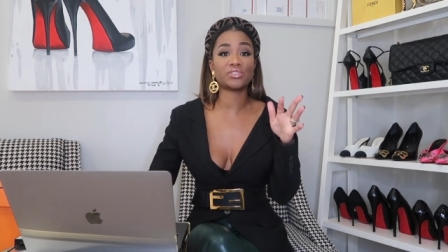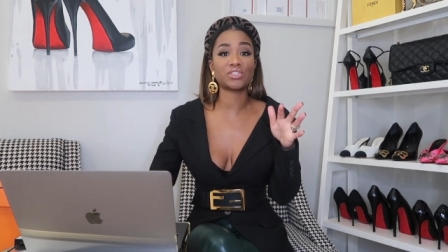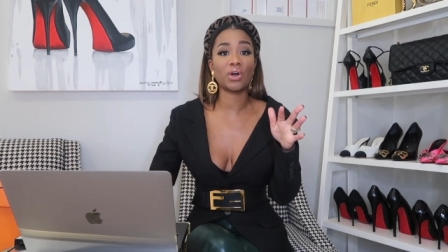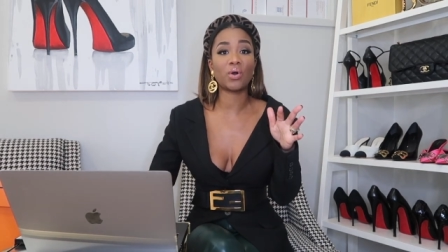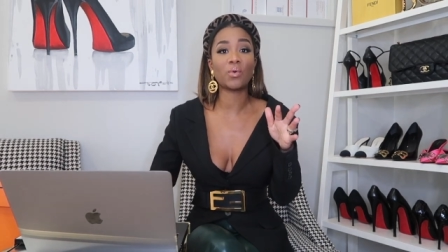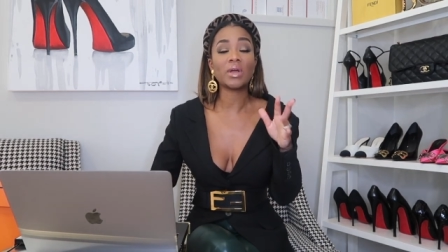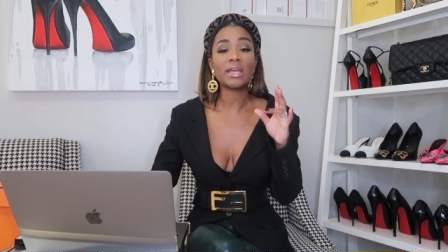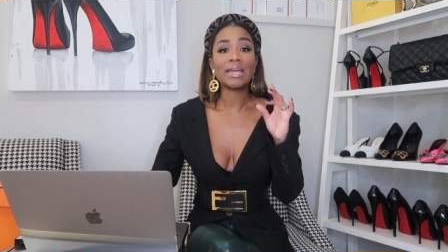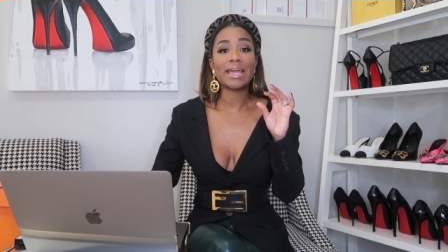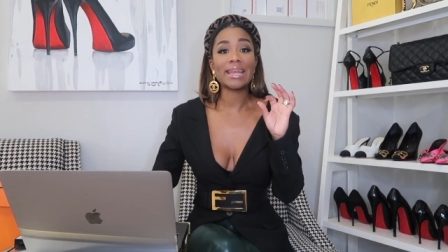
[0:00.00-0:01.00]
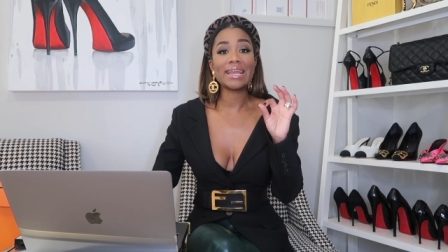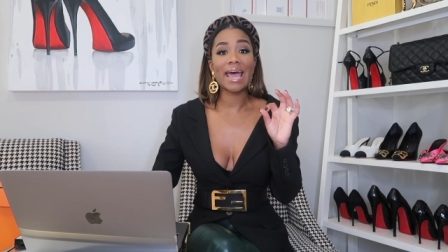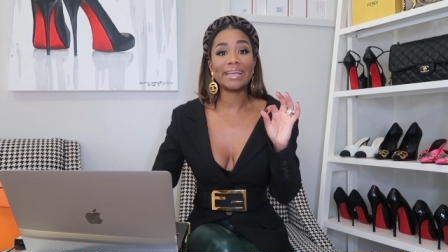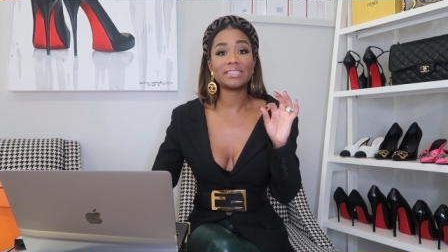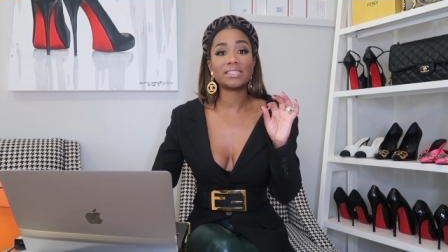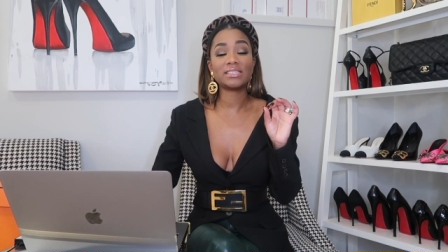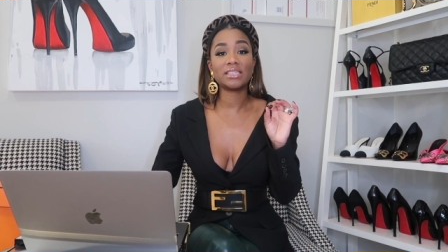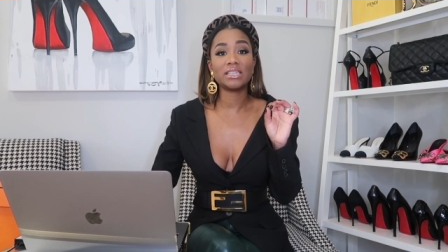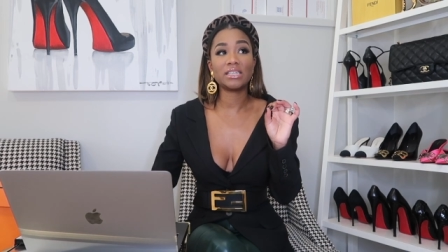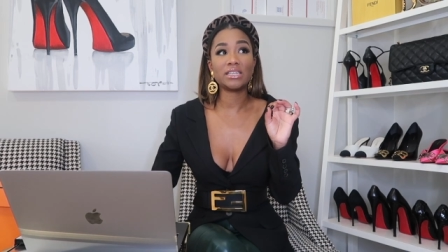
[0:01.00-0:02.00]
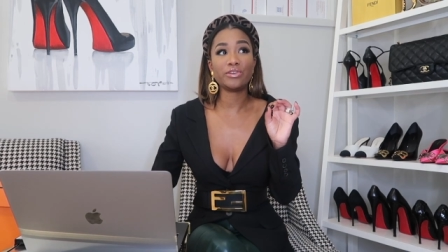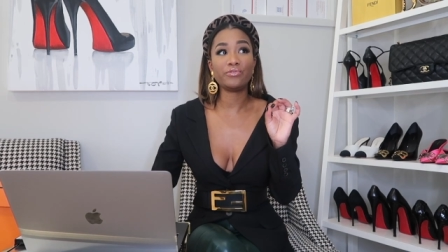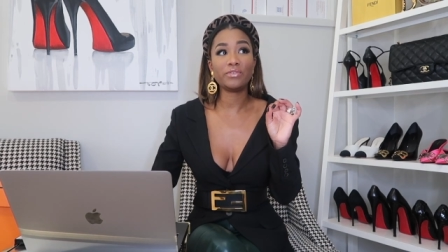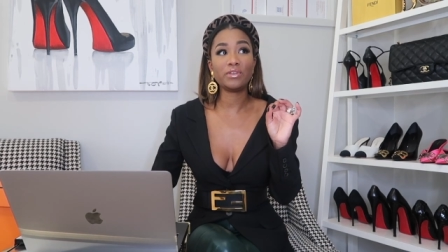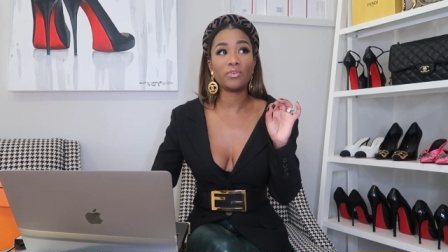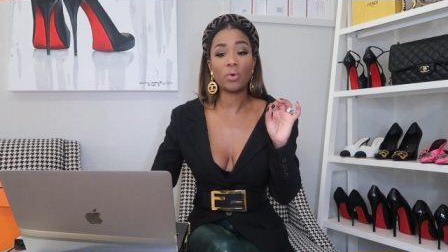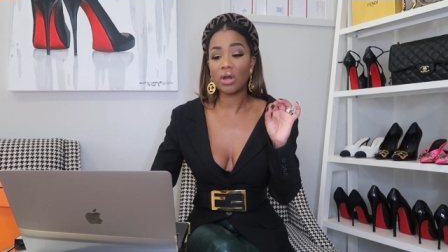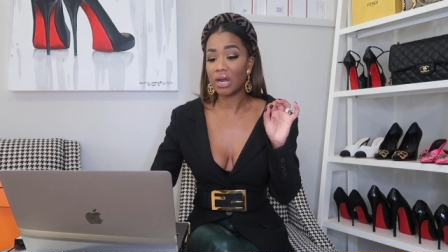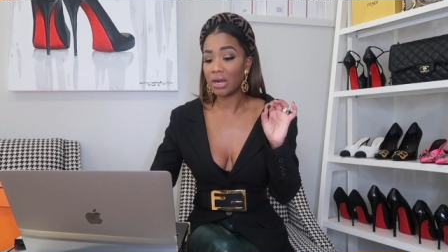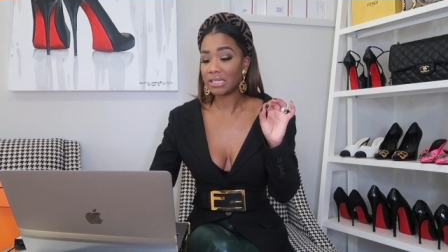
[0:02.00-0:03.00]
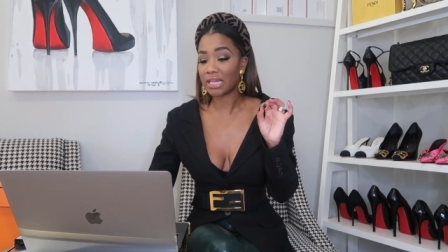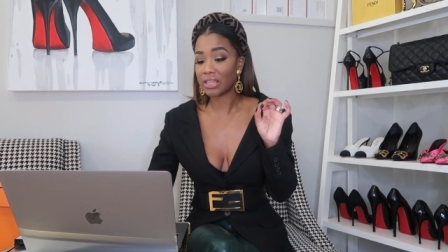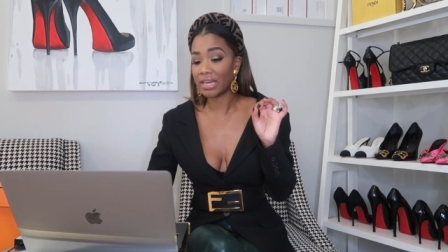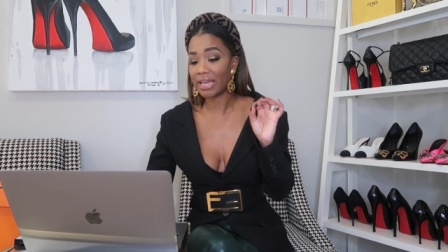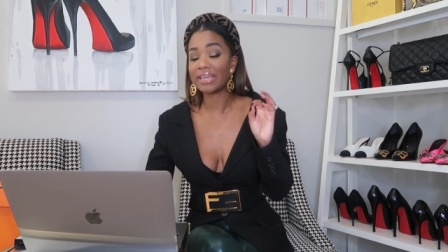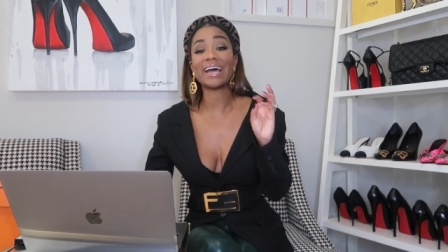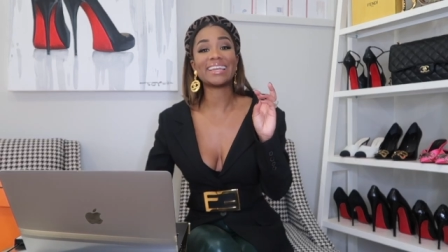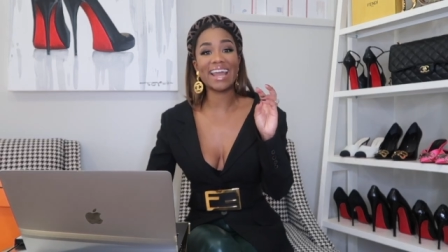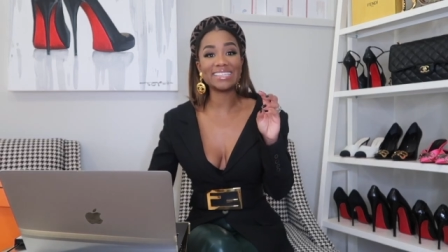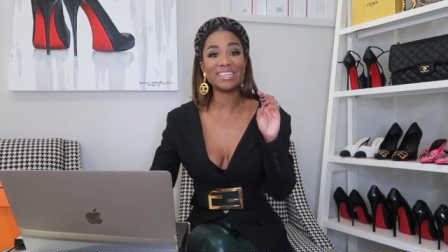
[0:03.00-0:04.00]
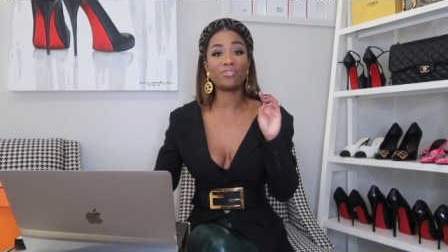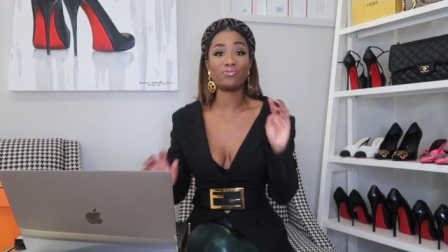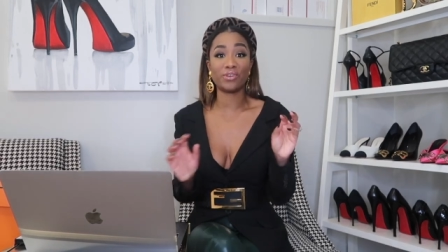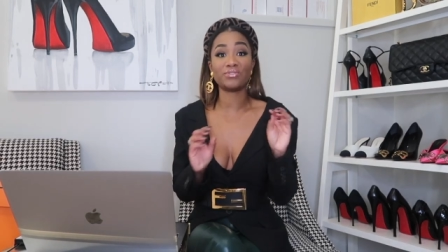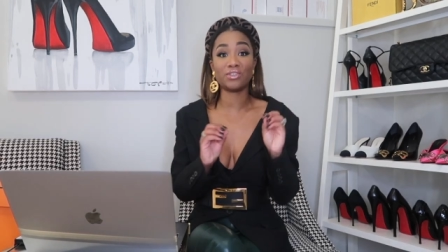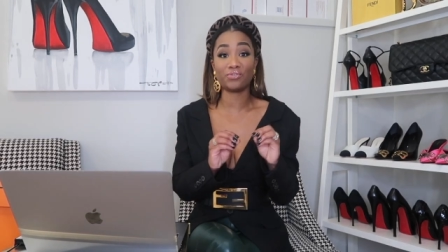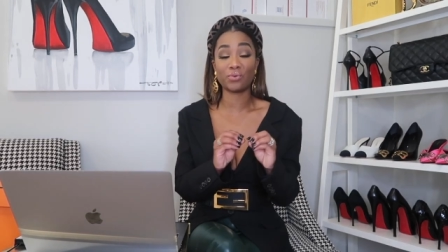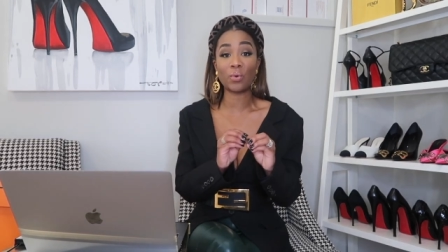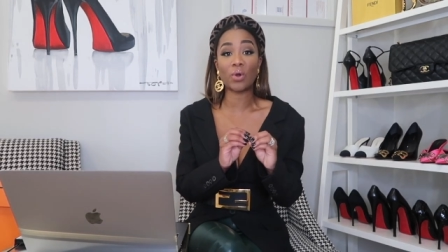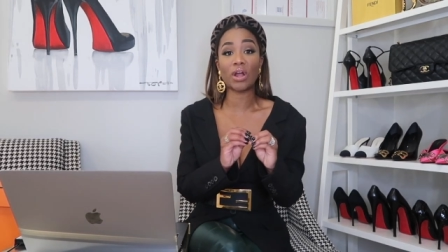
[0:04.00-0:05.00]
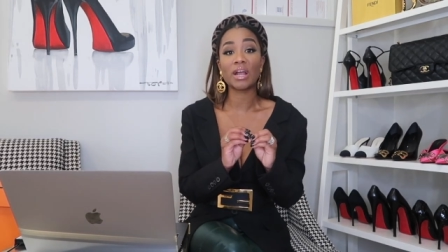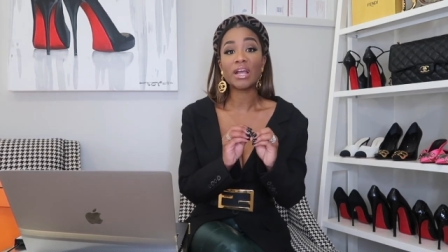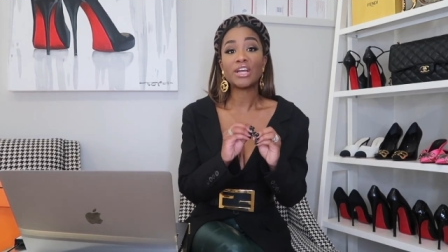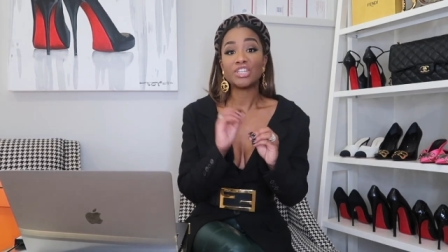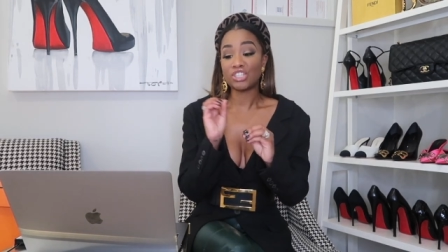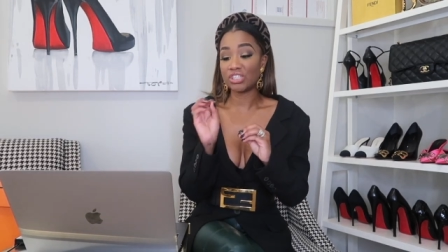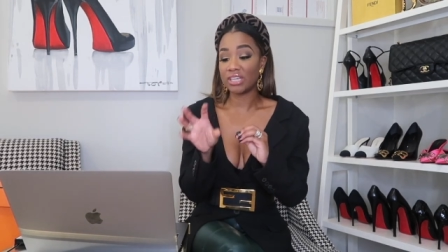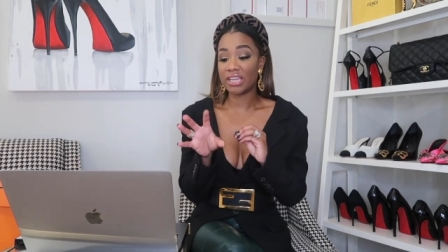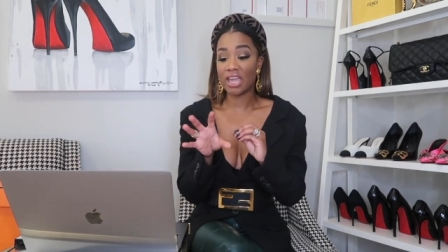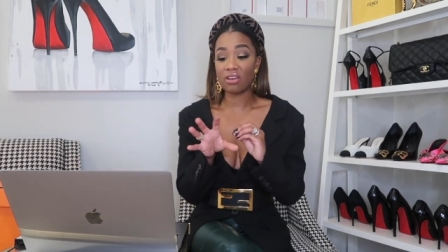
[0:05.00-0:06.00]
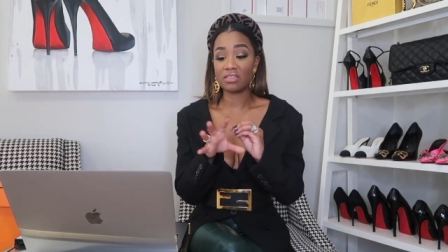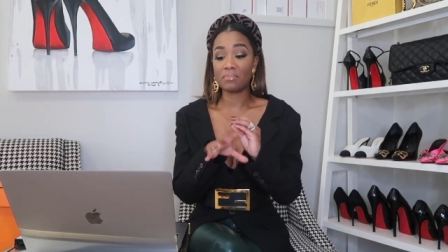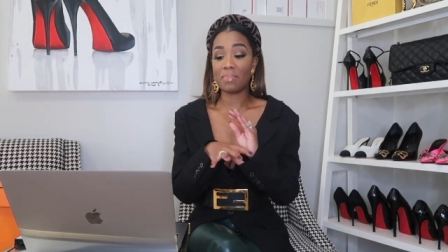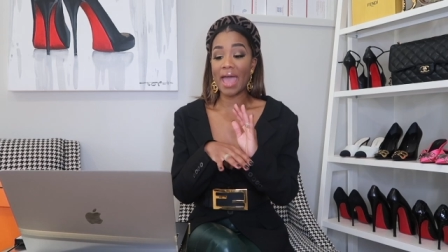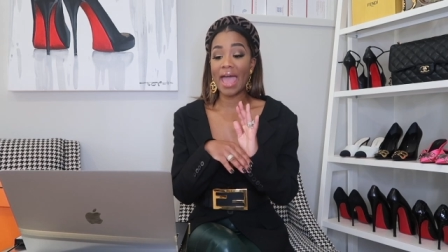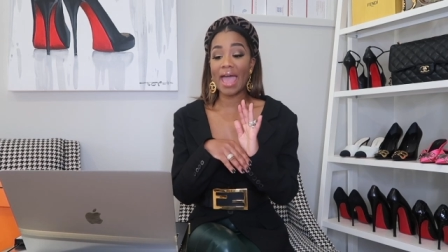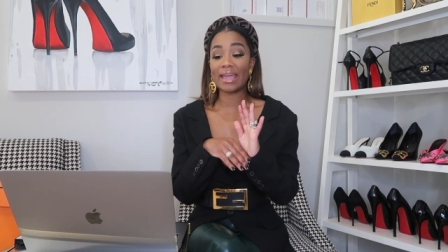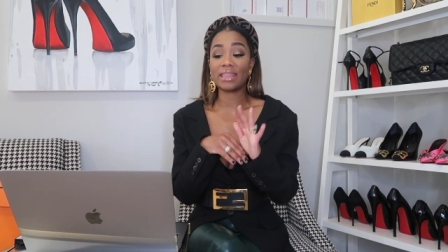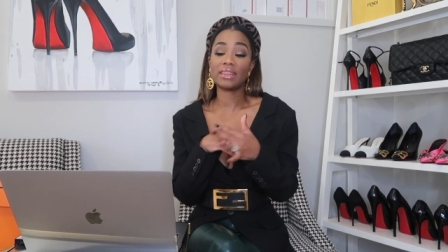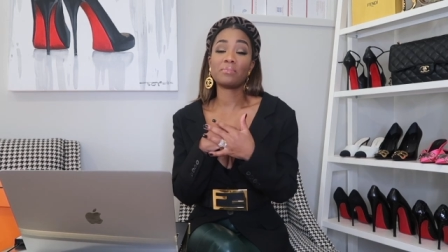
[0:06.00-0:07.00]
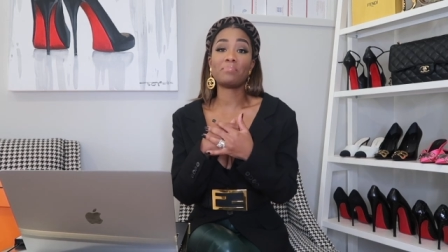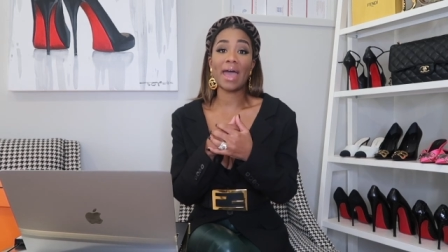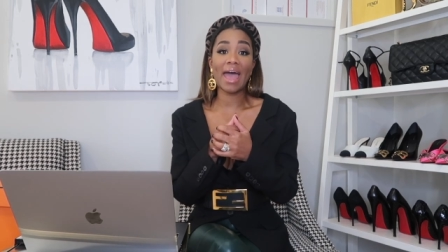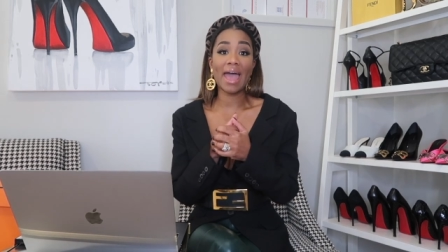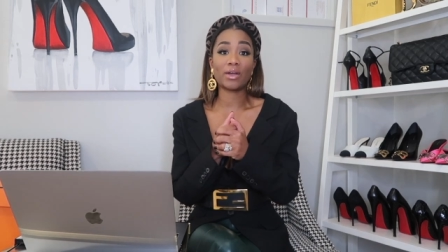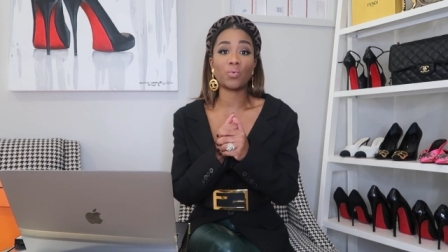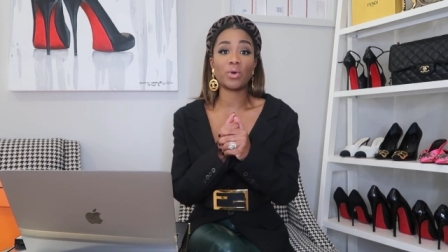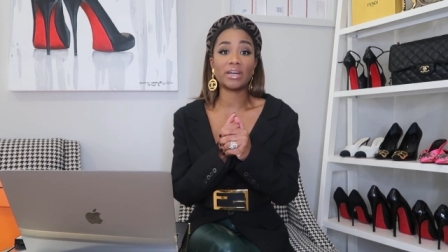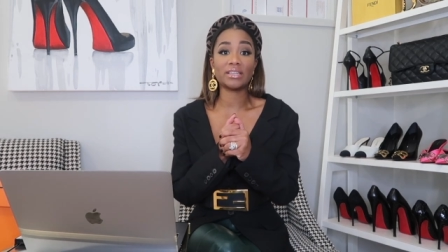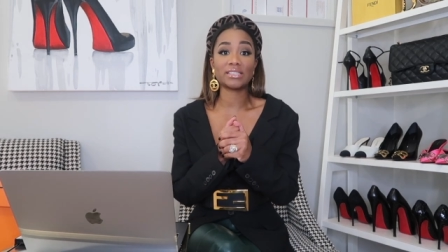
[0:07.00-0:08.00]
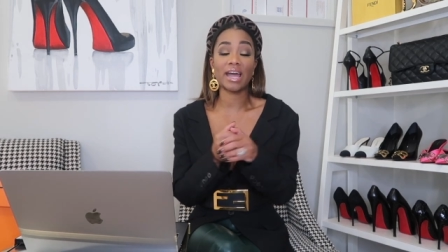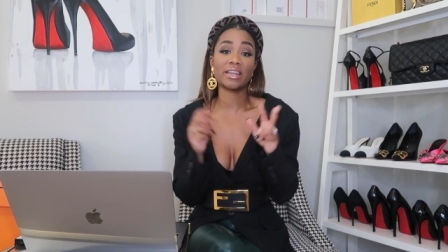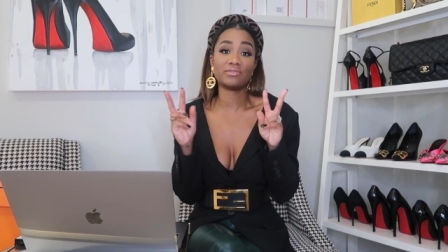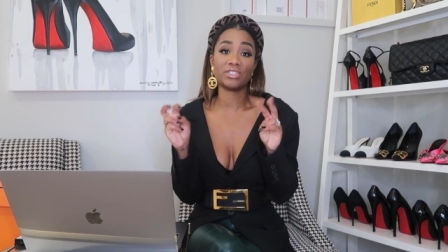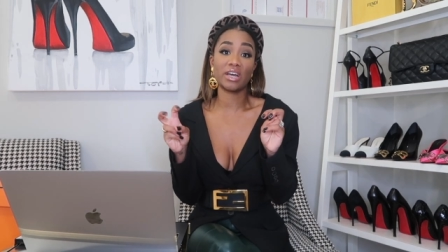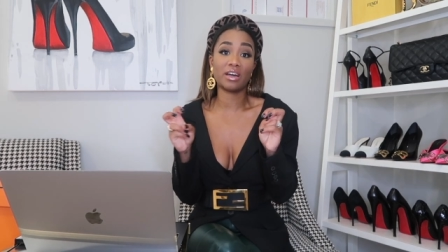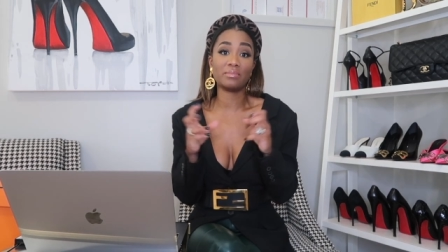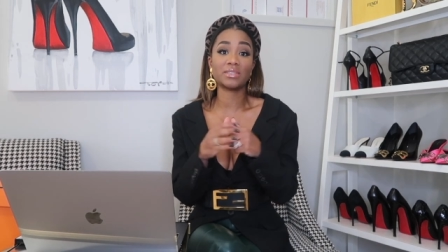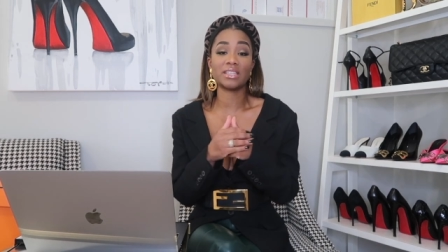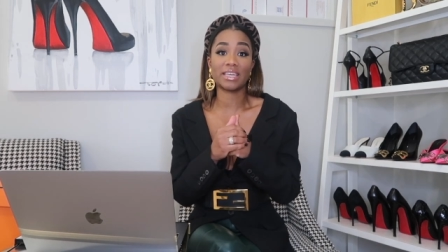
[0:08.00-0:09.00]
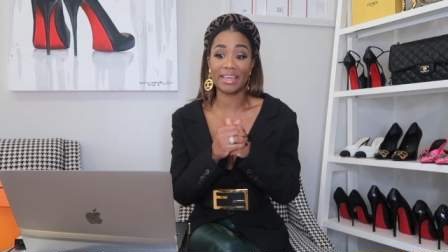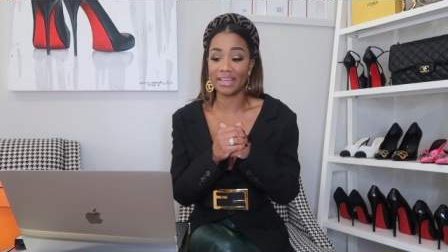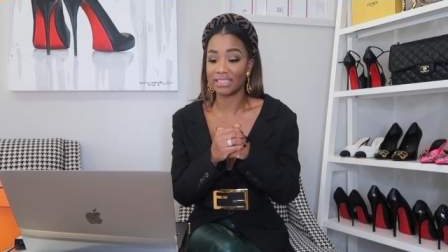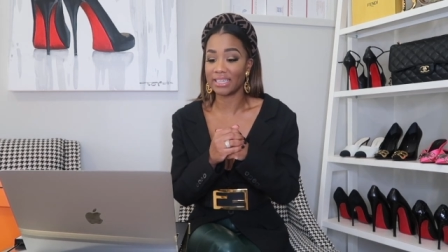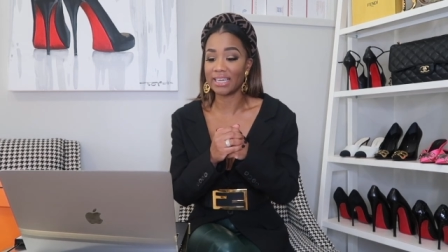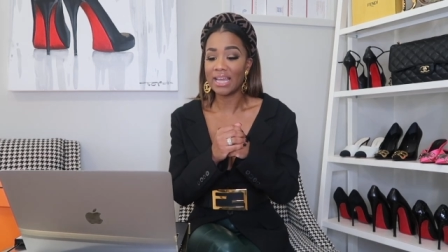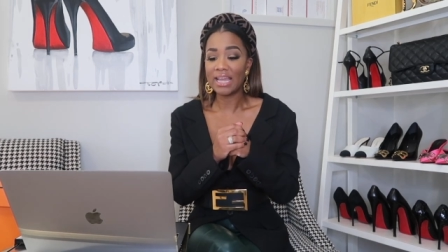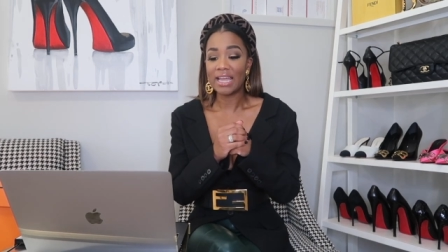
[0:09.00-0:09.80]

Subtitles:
So in 1954, is that the date? Yeah, 1954, she carried the bag, and then the bag was kind of dubbed the Kelly.